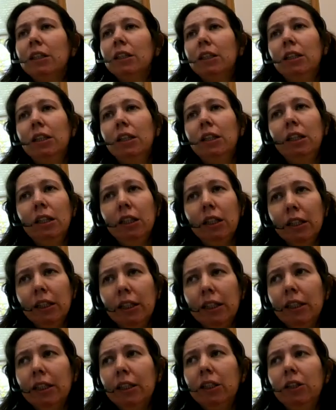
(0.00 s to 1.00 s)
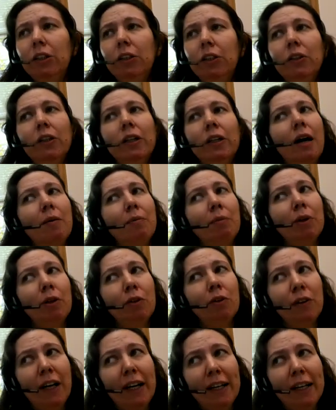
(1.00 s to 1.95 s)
look at it, do a couple of